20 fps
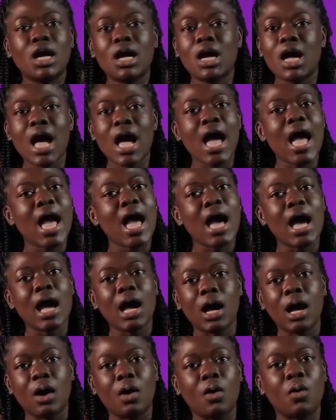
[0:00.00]

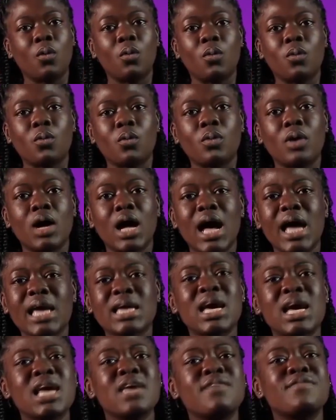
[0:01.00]
How? I
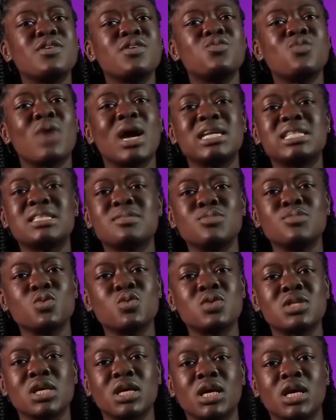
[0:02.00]
can't even write
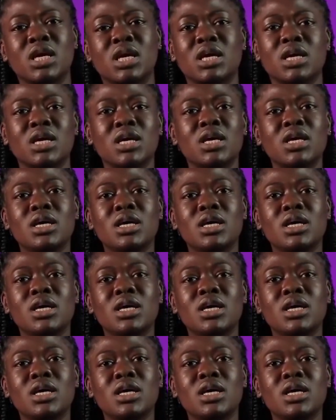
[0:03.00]
music.